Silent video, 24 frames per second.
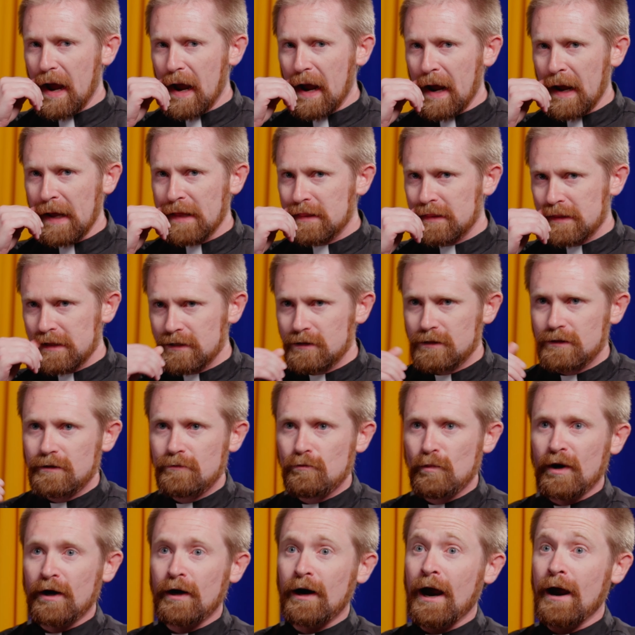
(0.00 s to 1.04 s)
I think
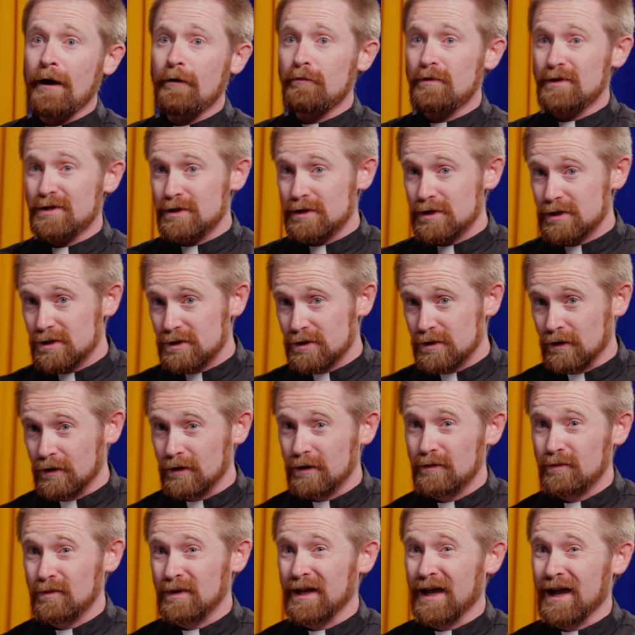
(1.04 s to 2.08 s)
where I would
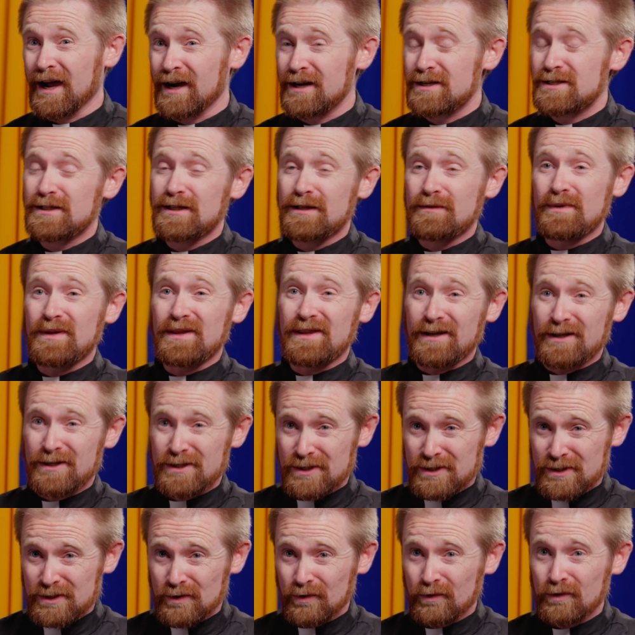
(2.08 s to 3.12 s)
start would actually be the
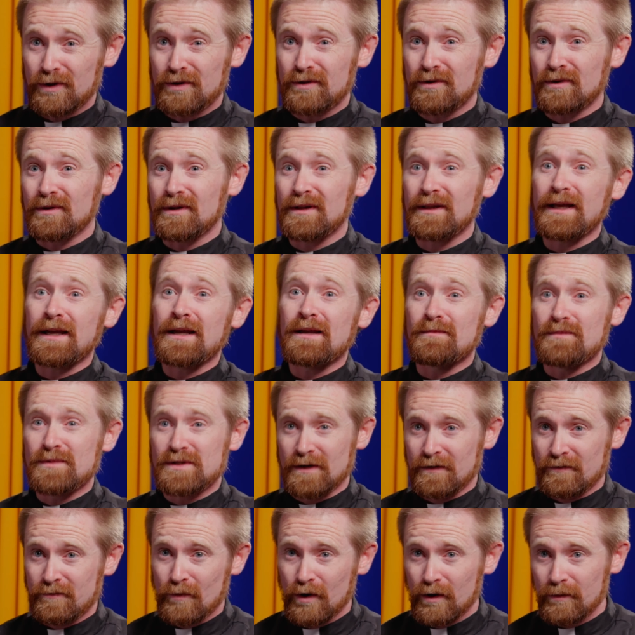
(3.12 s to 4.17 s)
historical claims
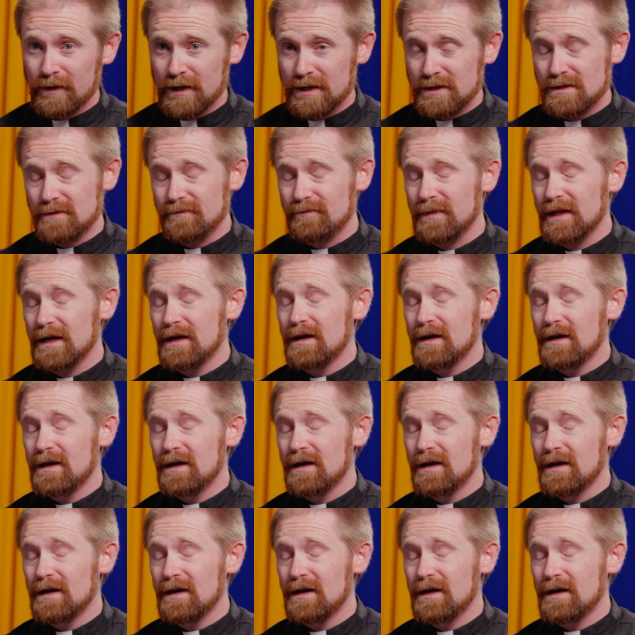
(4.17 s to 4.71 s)
of Mormonism.